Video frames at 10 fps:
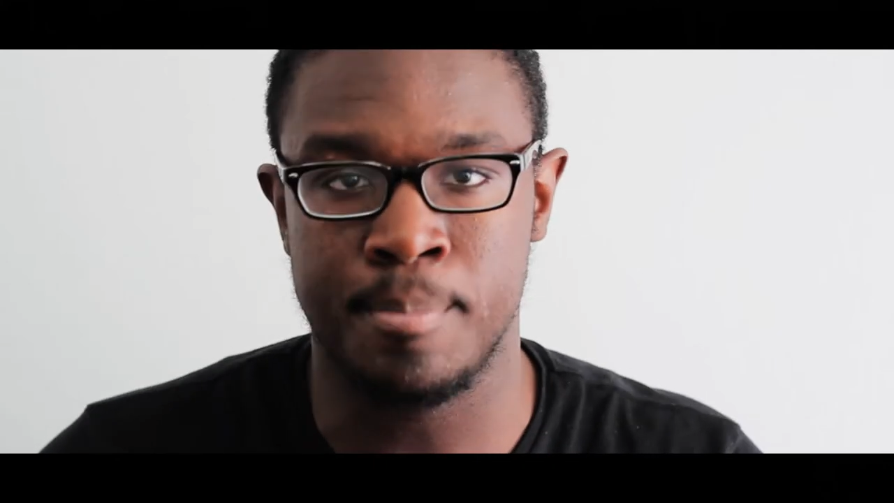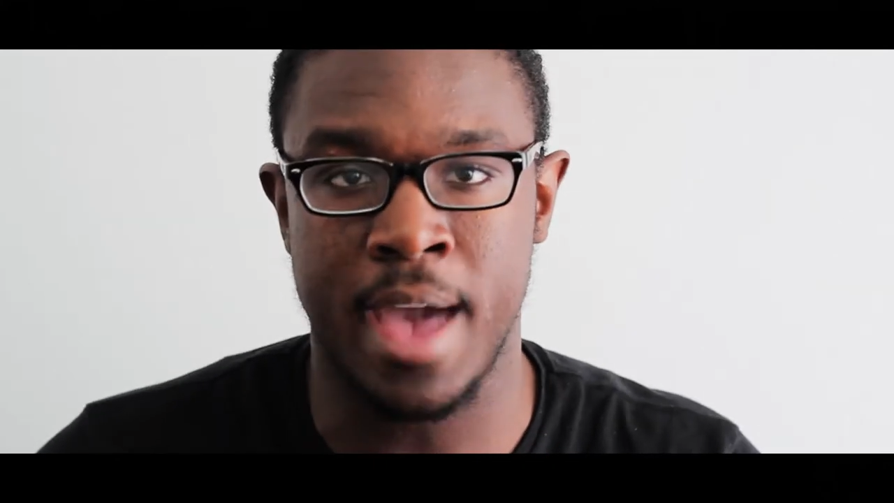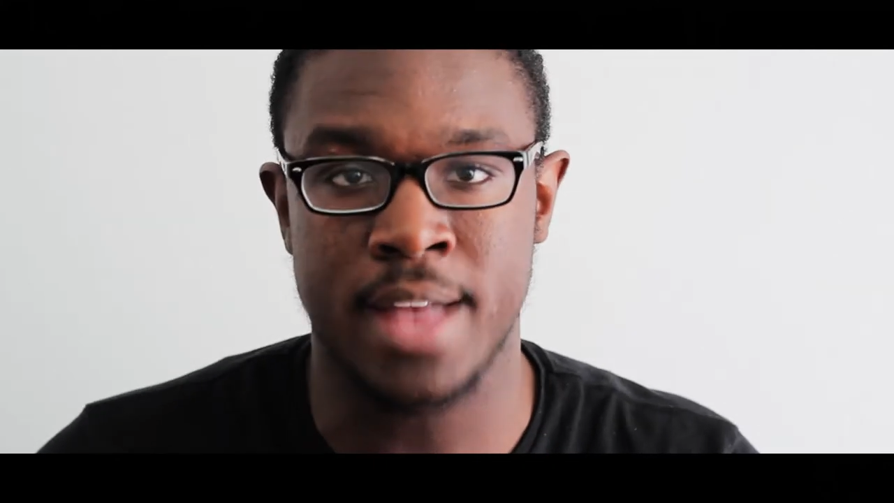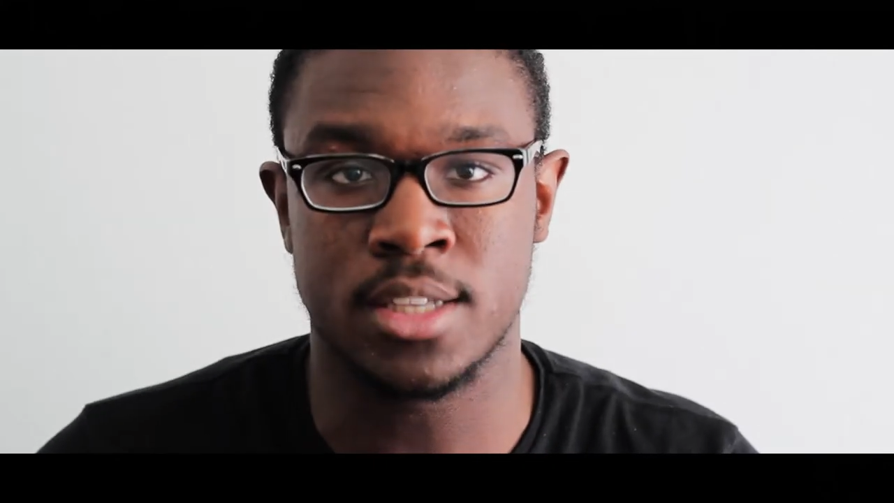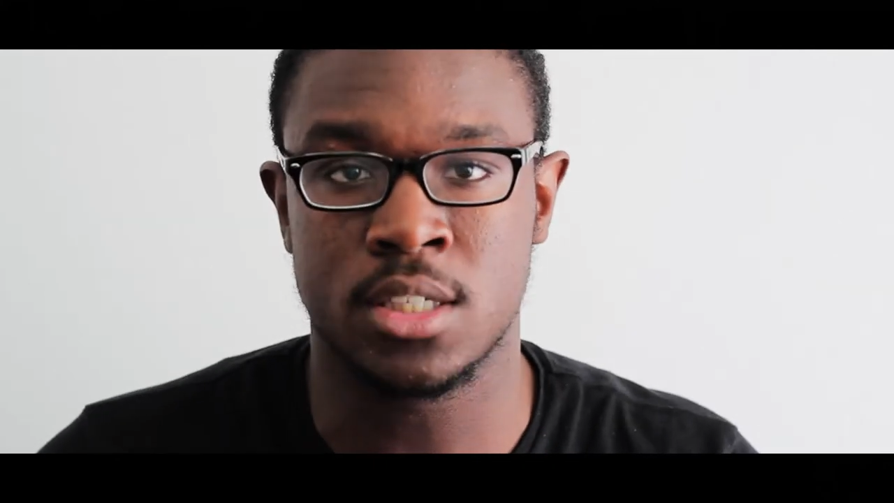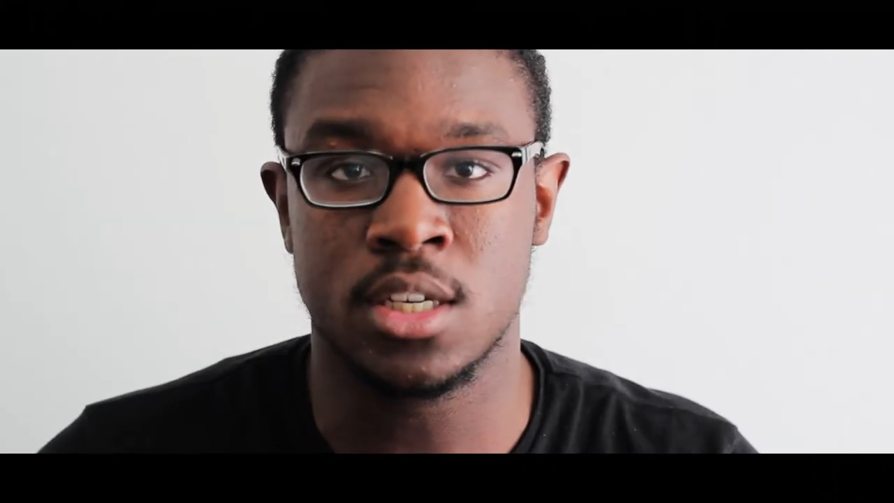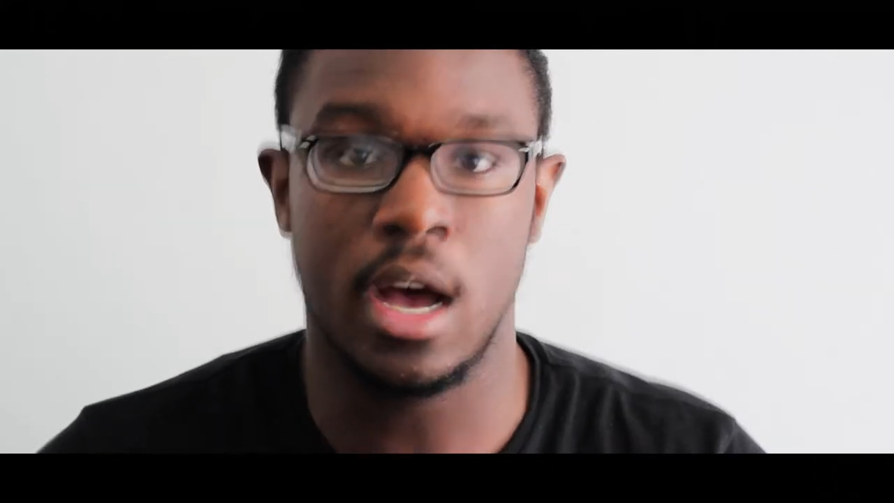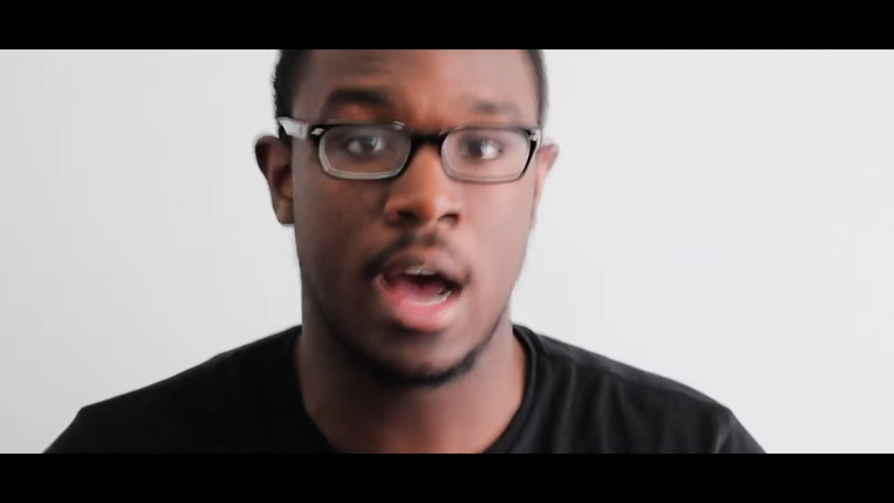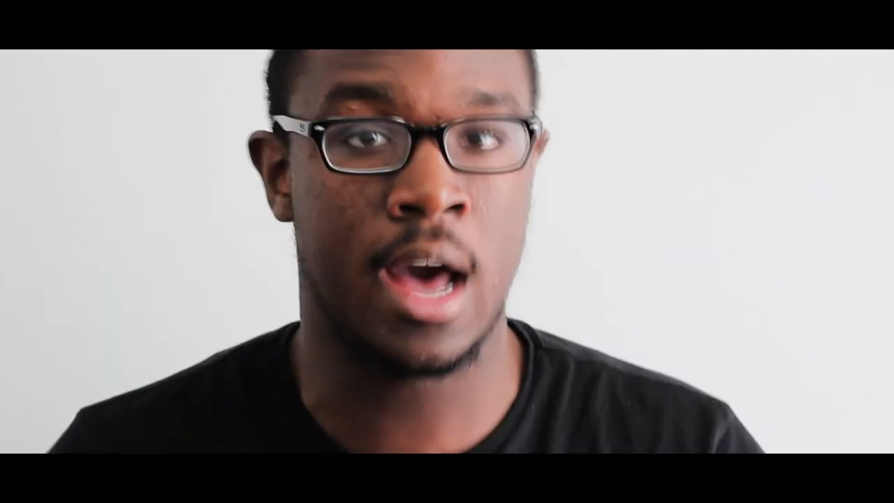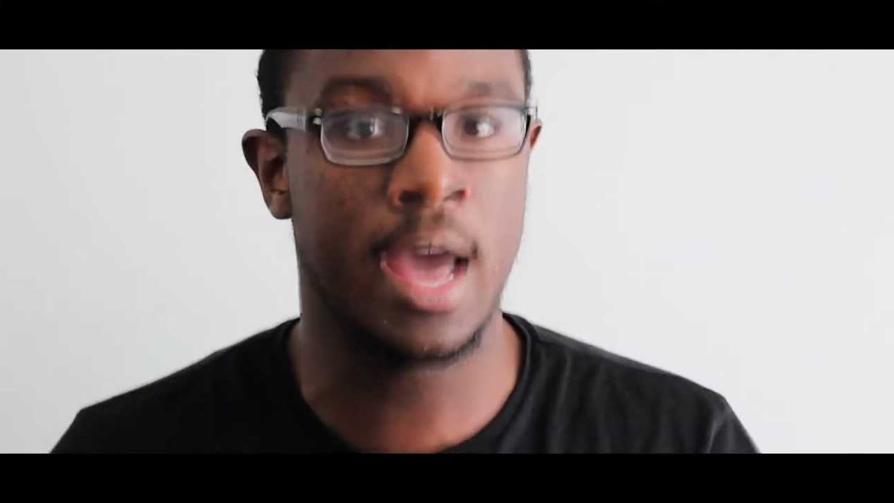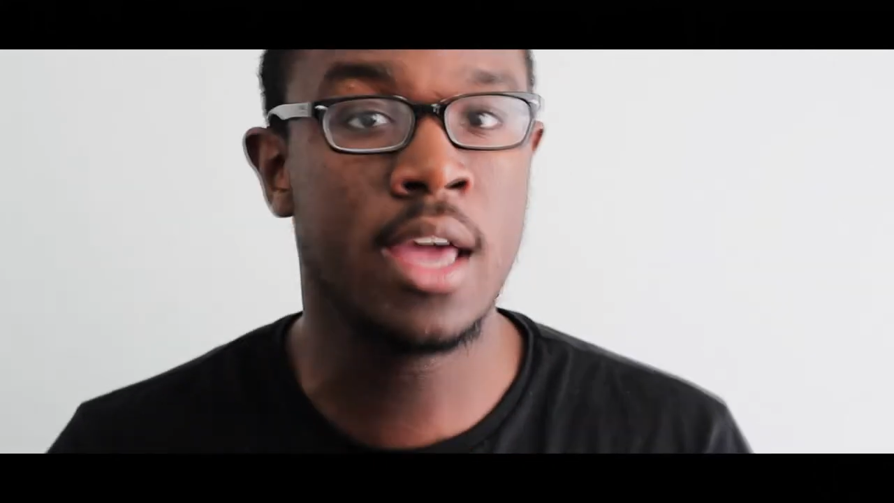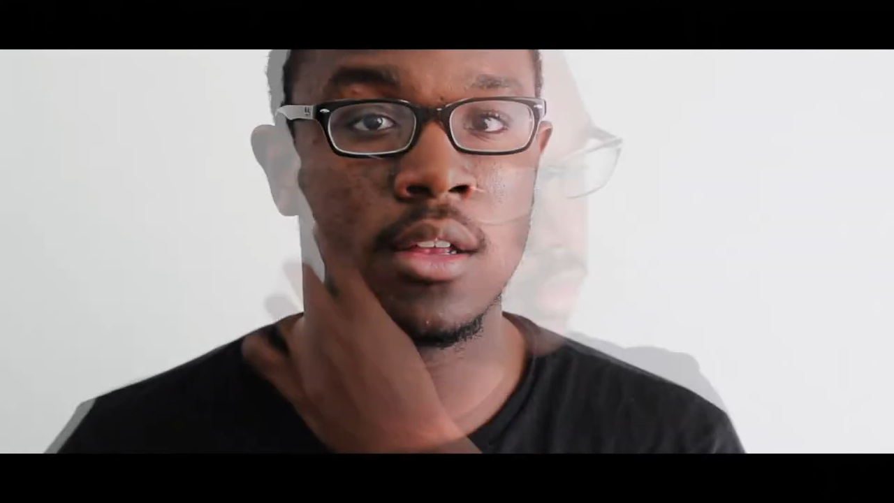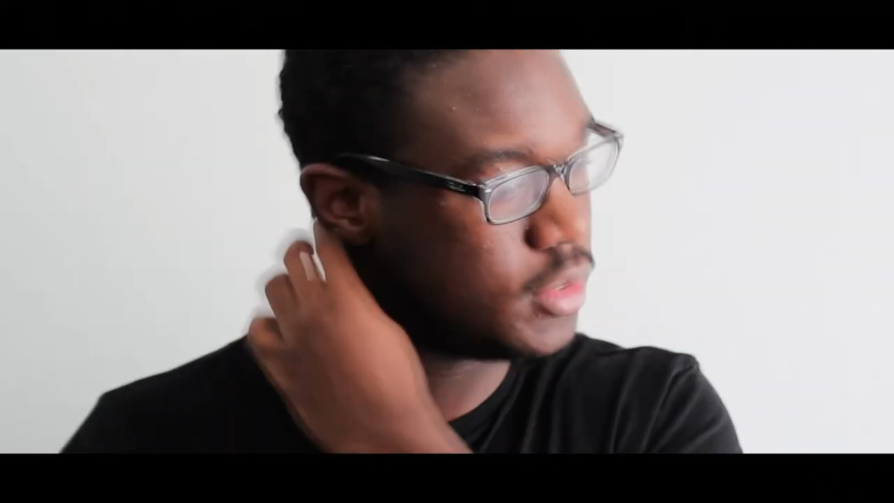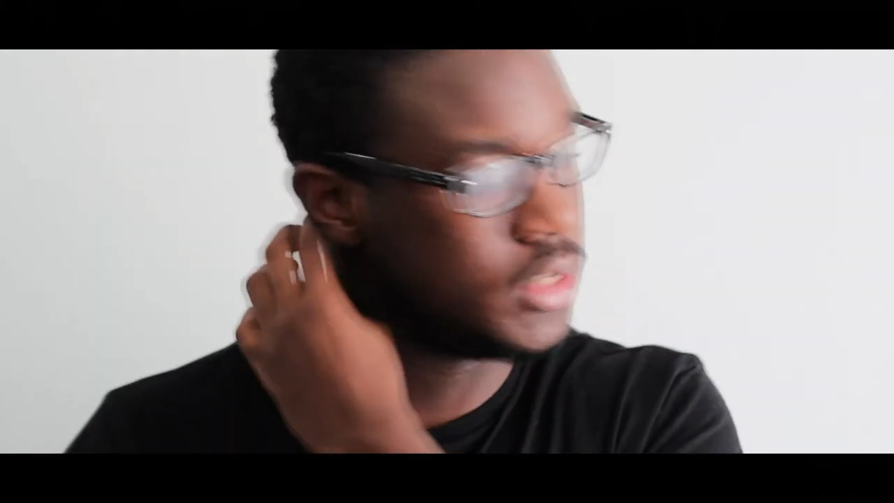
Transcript: Match, alright?